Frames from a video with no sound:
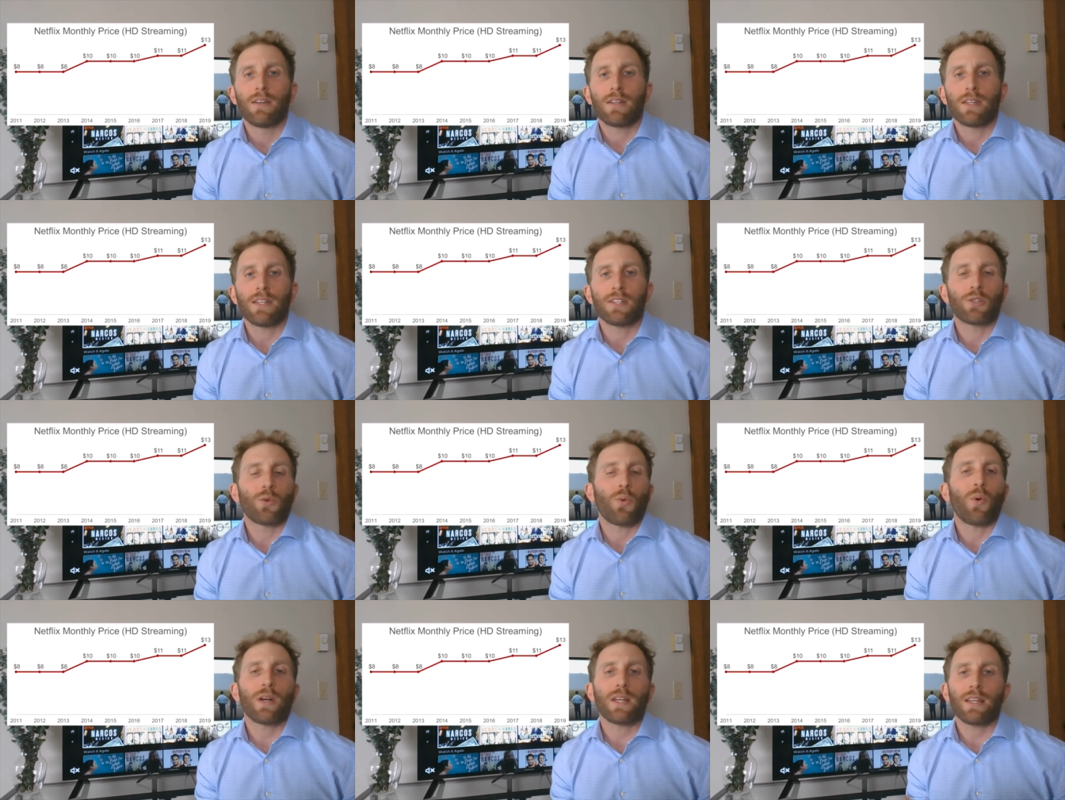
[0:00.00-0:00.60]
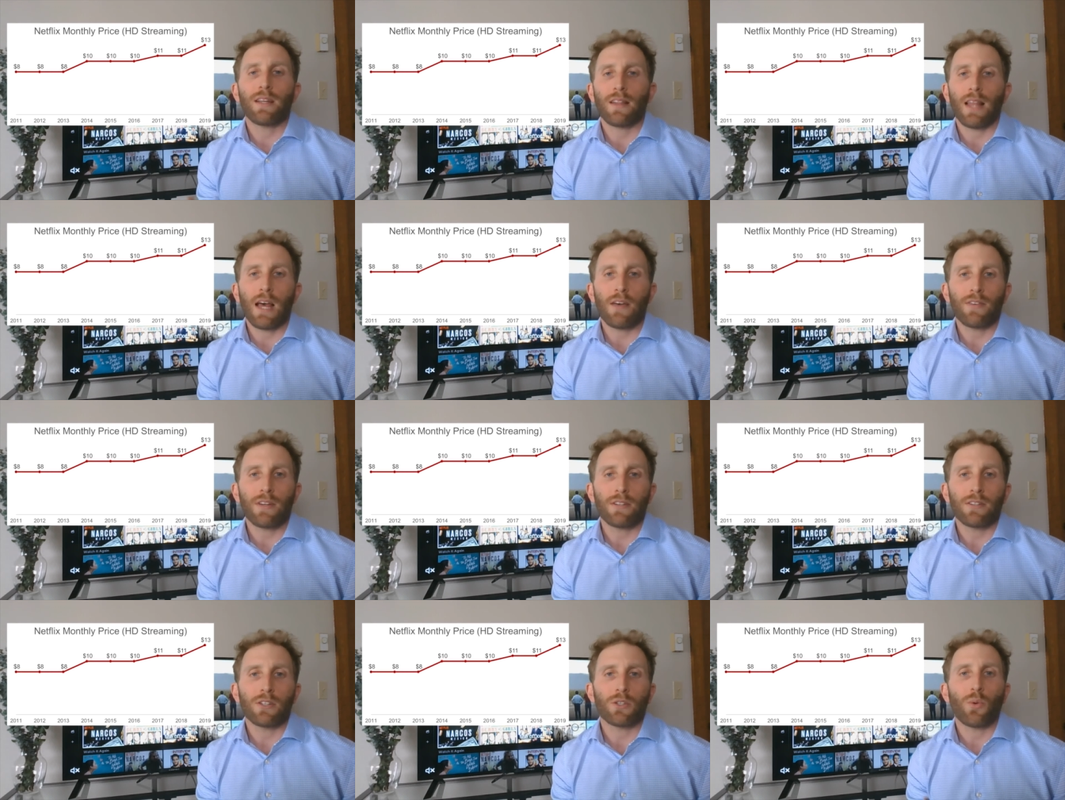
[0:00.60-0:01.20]
In
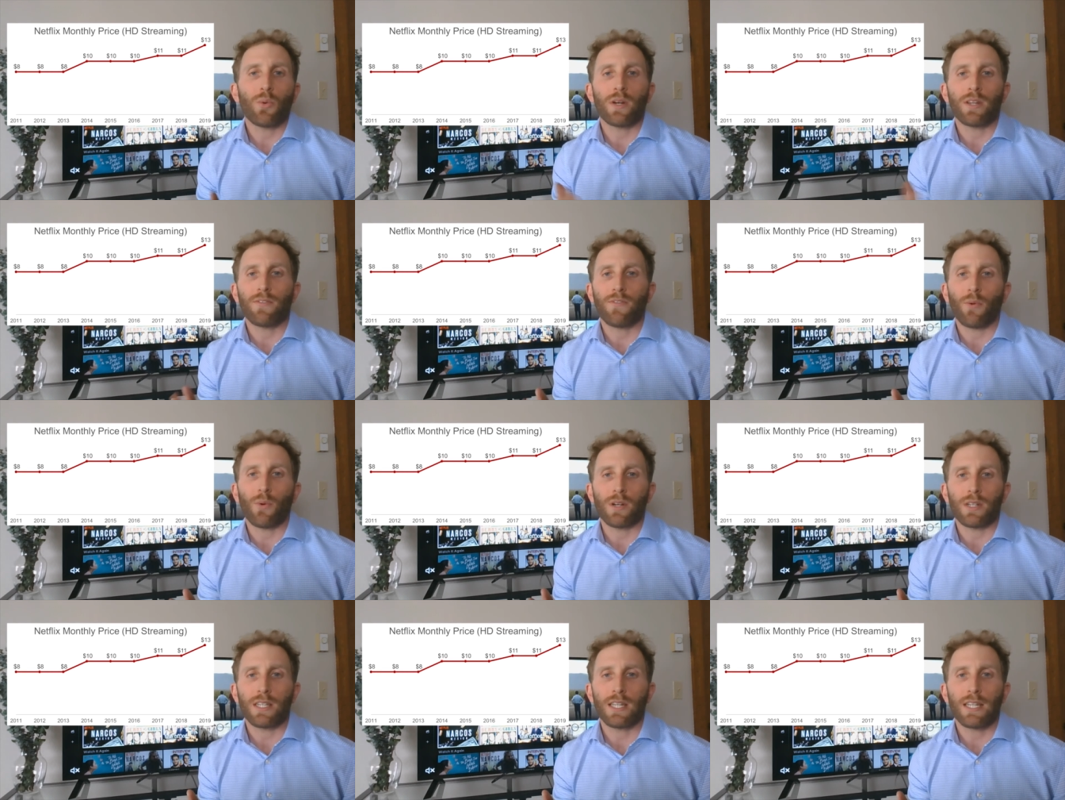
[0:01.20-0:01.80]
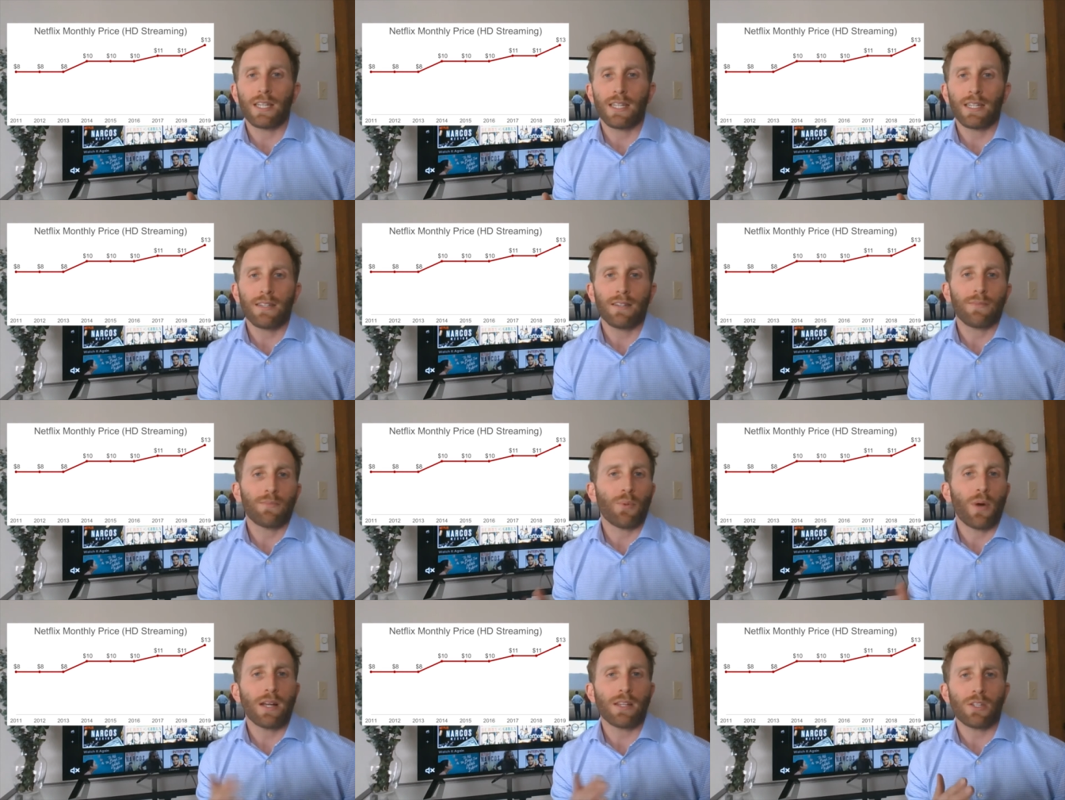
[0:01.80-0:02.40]
2011 to 2014,
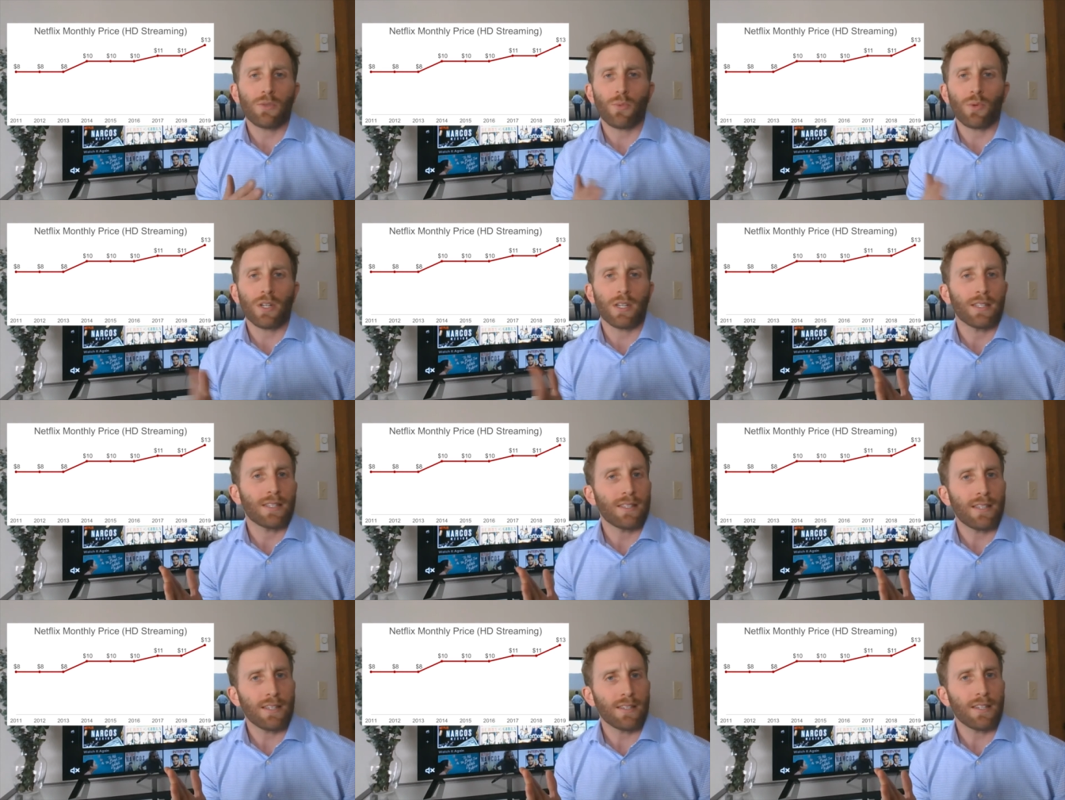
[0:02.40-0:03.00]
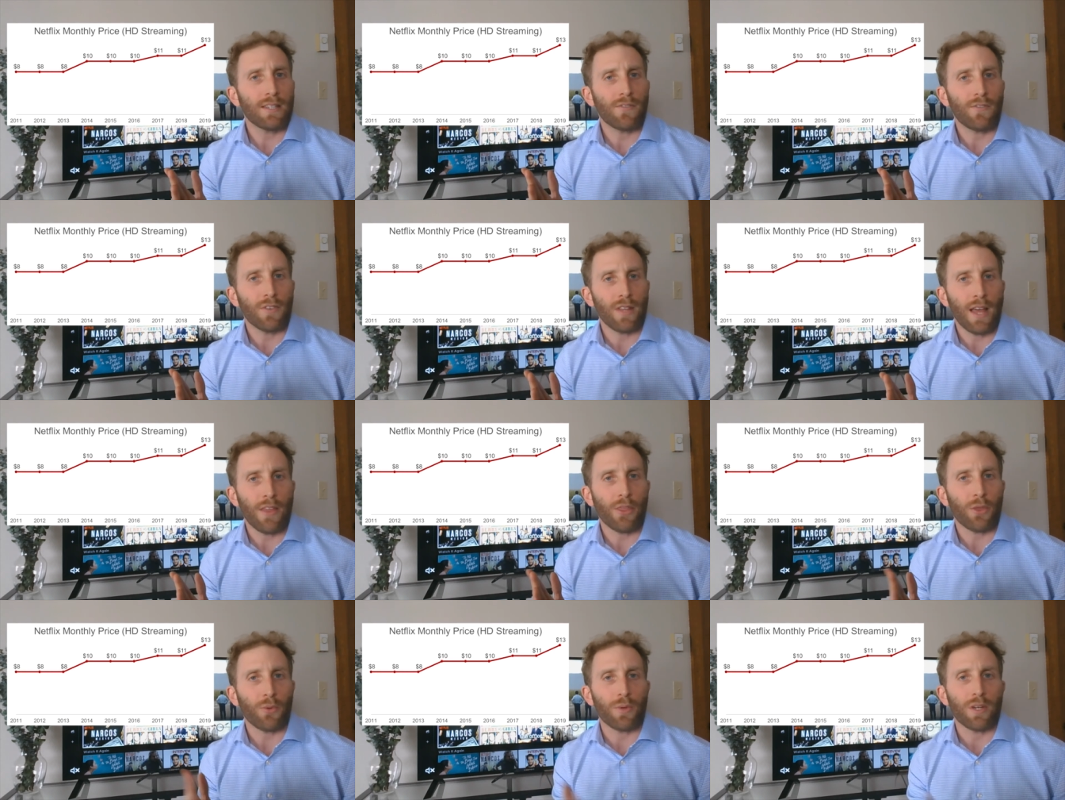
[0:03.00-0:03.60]
prices were consistent for
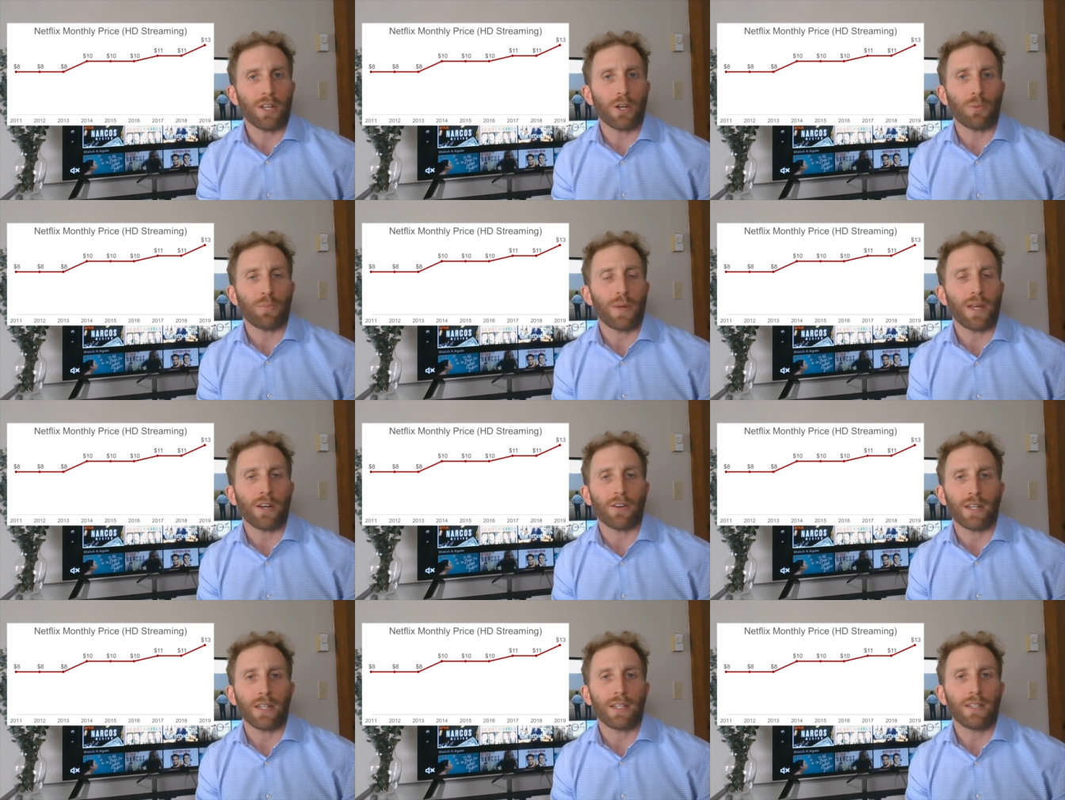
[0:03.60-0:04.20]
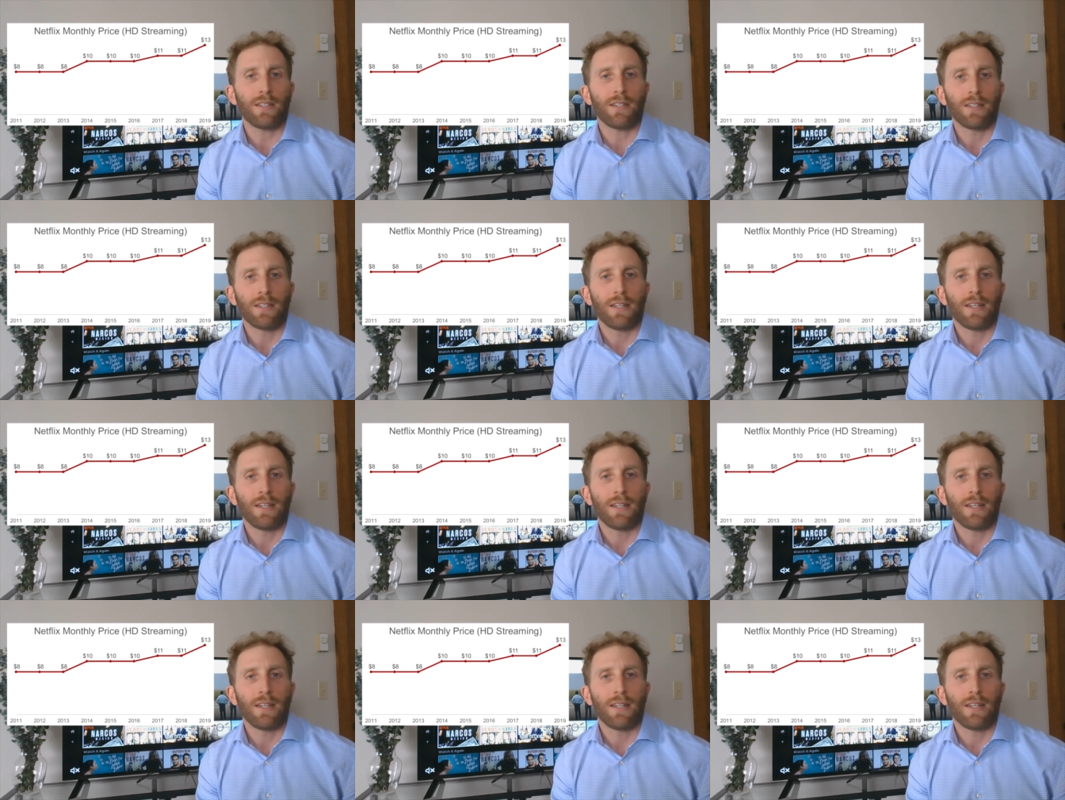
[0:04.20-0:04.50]
that three-year period.